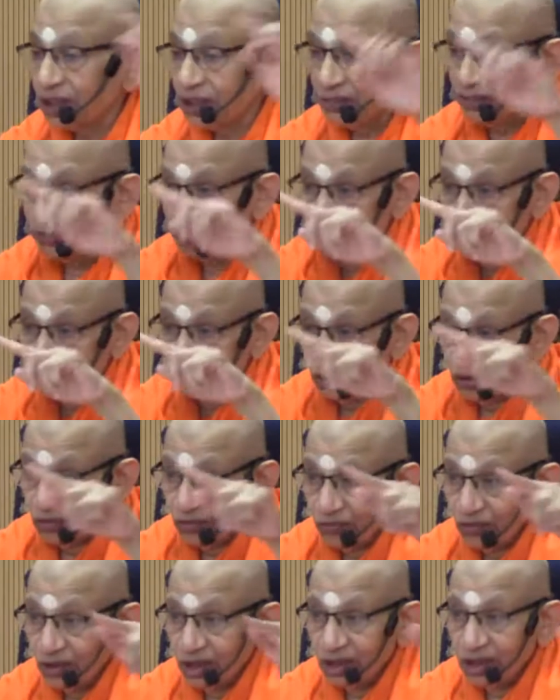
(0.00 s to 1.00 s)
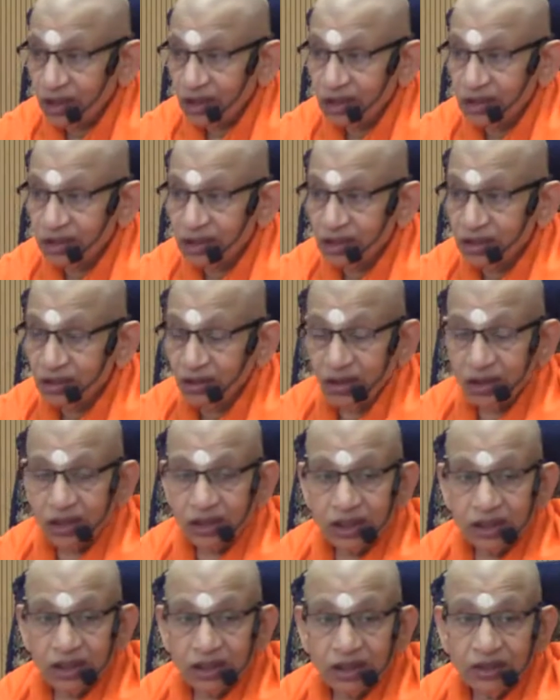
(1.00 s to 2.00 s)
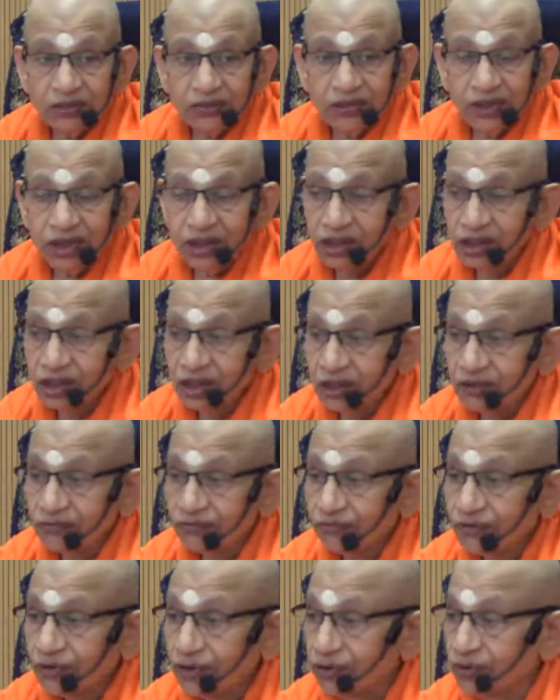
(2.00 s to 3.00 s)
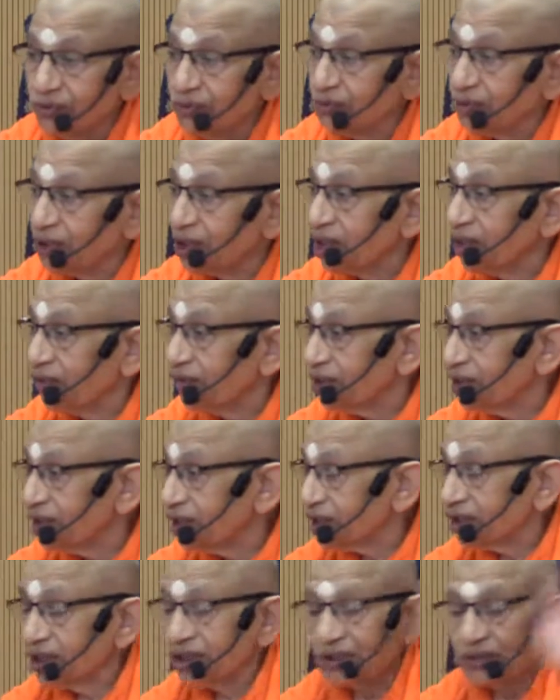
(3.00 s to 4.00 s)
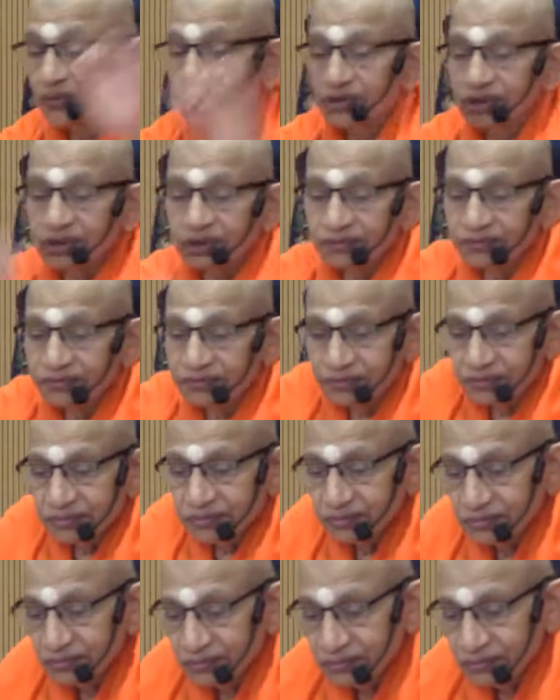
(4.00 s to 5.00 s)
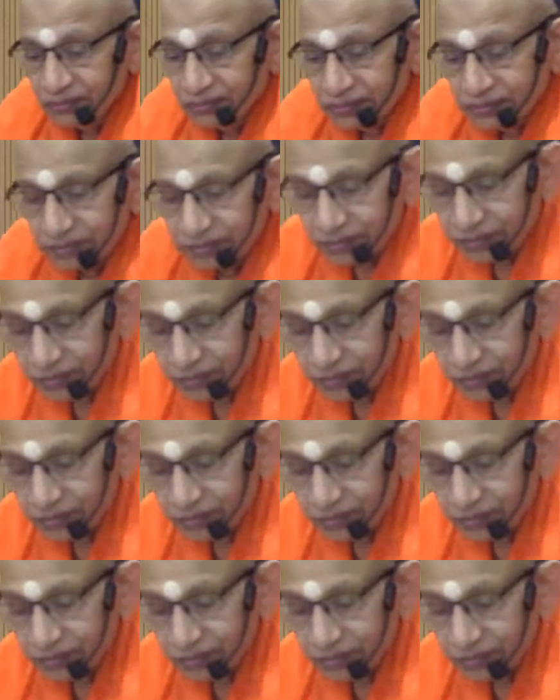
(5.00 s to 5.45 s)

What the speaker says: What is the gamakam? What is the logical reasoning for you to arrive at that conclusion?